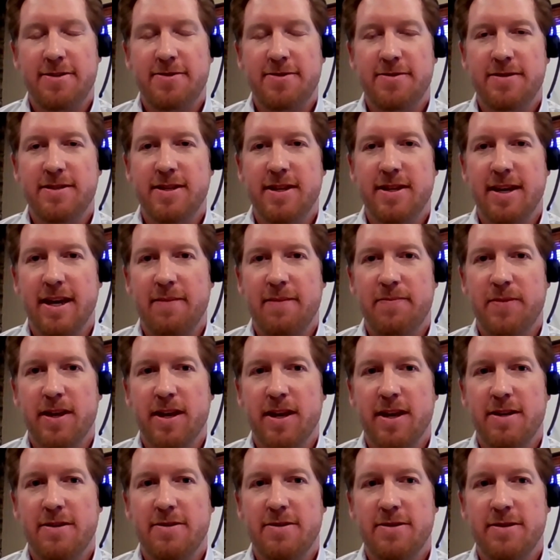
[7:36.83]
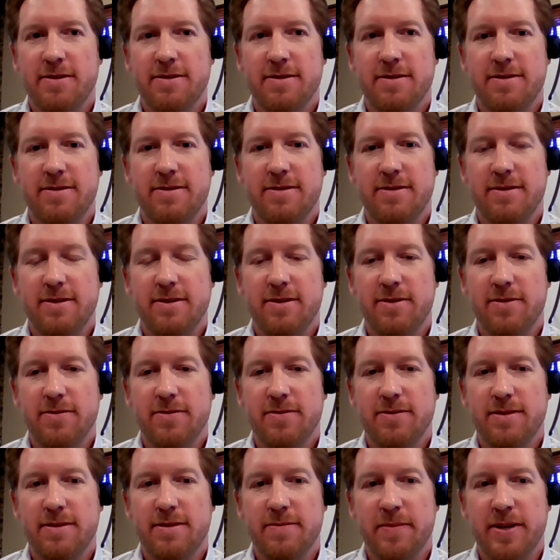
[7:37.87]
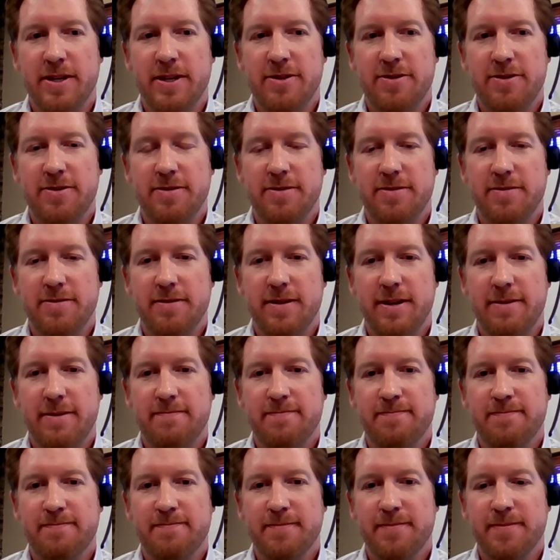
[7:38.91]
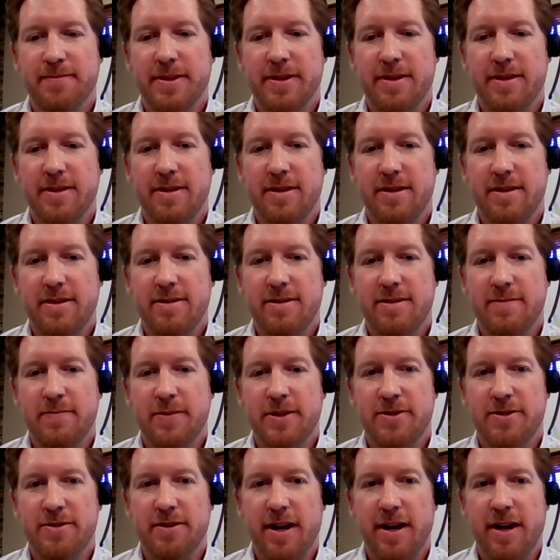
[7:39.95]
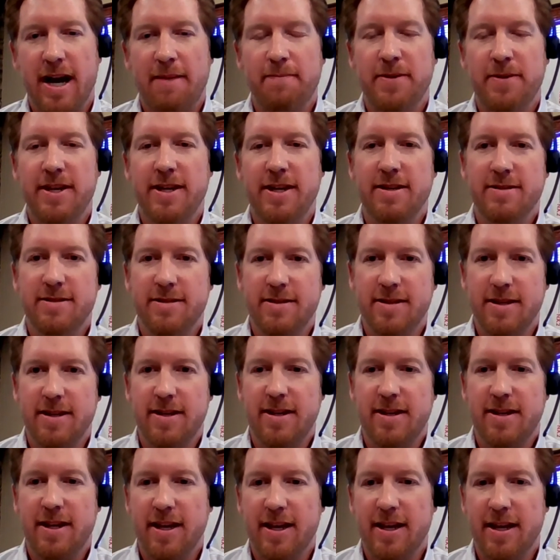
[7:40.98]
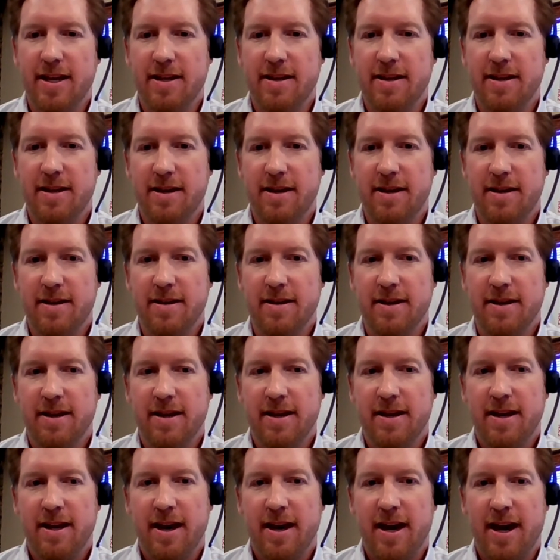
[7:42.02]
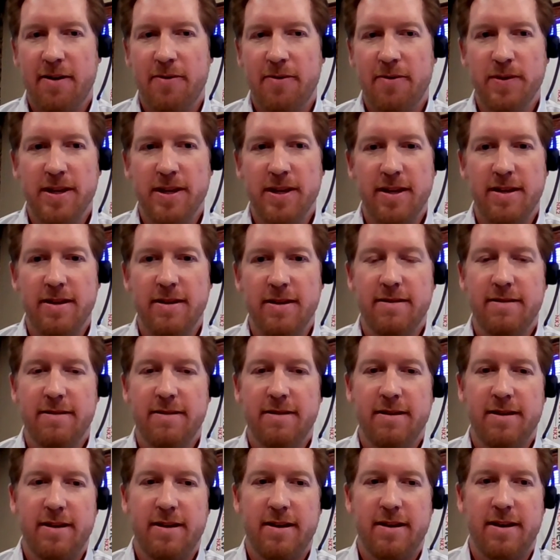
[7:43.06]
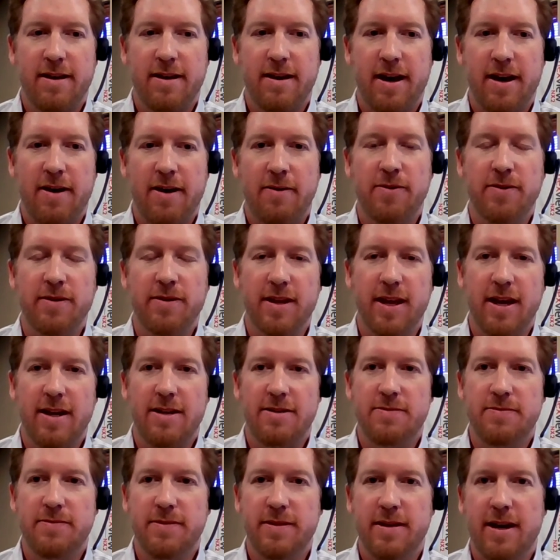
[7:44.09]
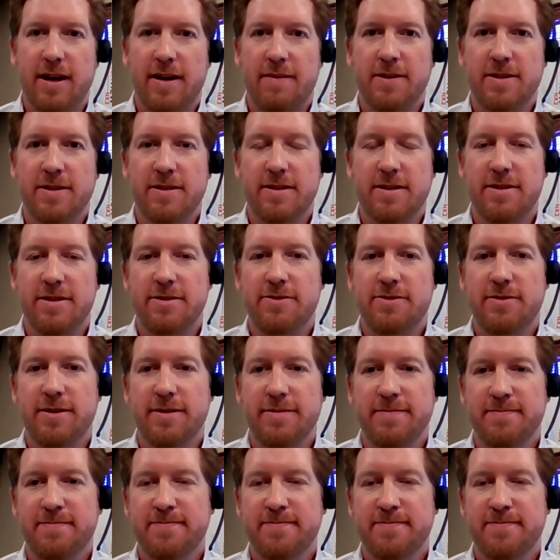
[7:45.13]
interesting applications used to measure optics and how we're engaged with the optics industry.